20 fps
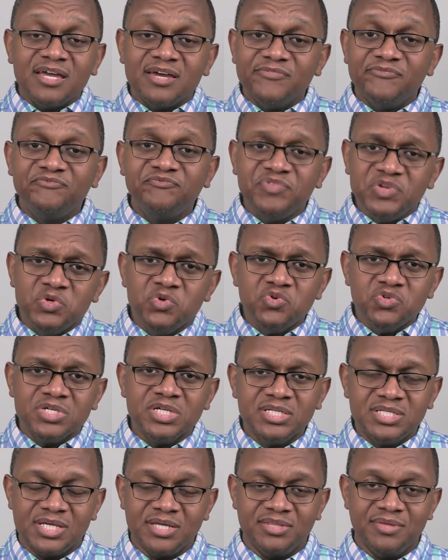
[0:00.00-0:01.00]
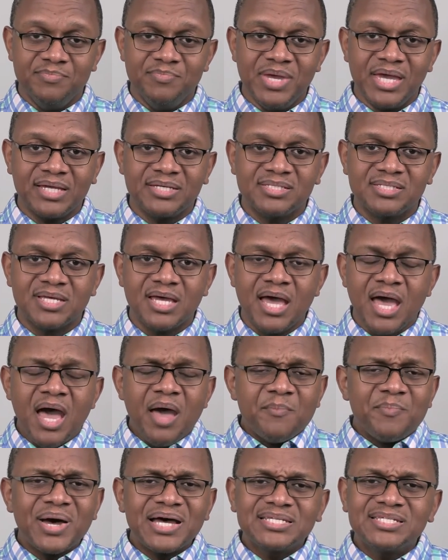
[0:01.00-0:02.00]
confusion to the mix
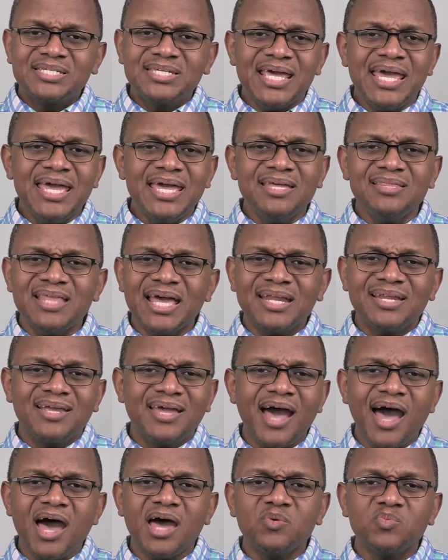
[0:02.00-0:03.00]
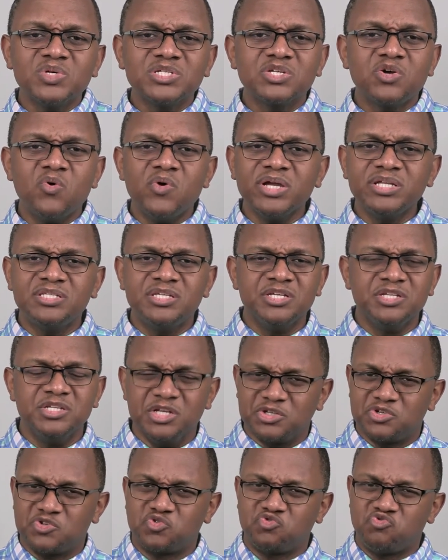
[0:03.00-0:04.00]
by saying that God was going to
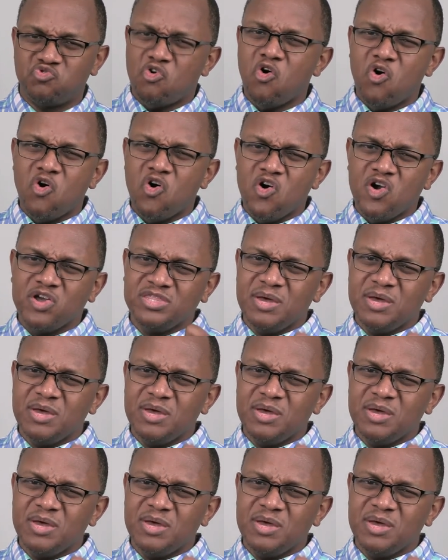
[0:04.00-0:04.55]
destroy